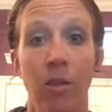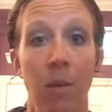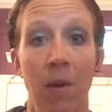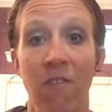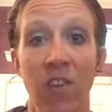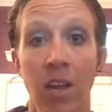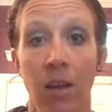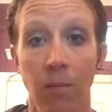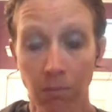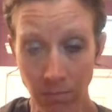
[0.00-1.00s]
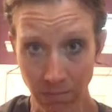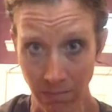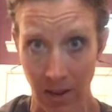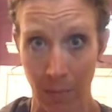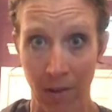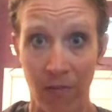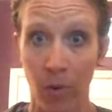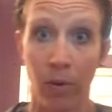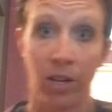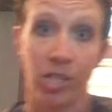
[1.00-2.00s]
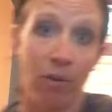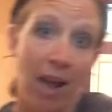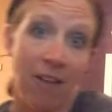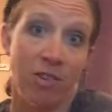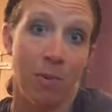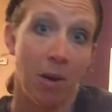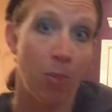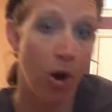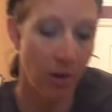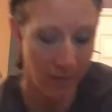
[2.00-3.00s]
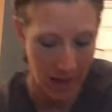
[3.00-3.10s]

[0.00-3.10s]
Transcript: so that my feet and my footwork don't have to be a part of